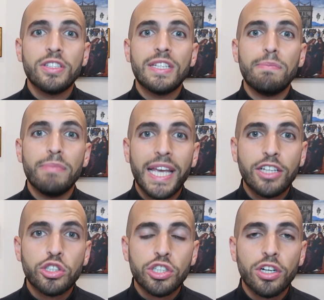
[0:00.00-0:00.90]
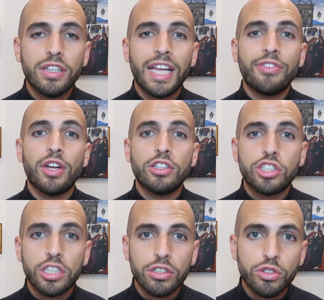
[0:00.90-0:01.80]
to make sure that their
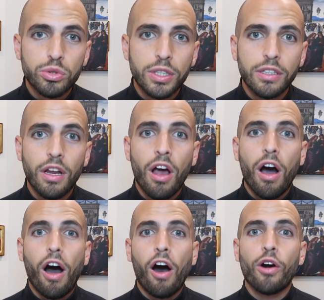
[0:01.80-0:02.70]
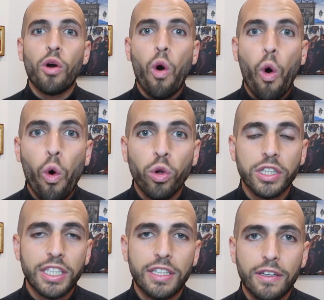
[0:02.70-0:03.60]
children are
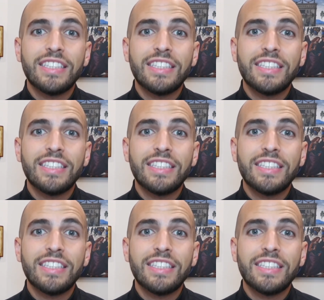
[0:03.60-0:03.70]
holy,